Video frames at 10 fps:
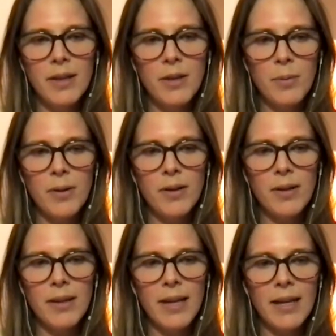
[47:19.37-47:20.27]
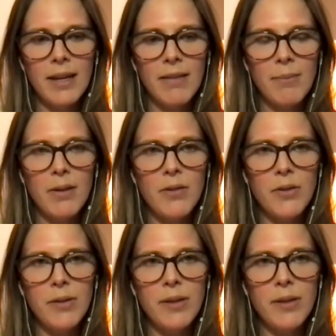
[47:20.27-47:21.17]
the work that I've been
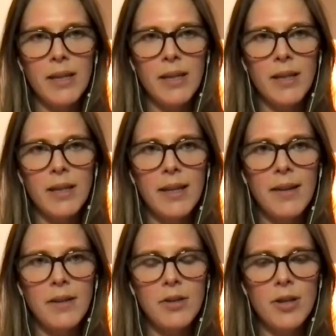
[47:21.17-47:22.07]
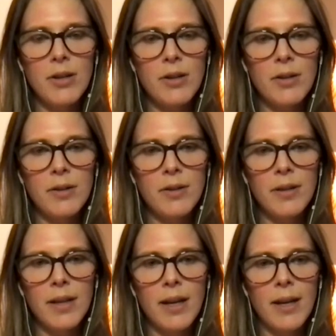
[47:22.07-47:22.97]
doing in the jungle,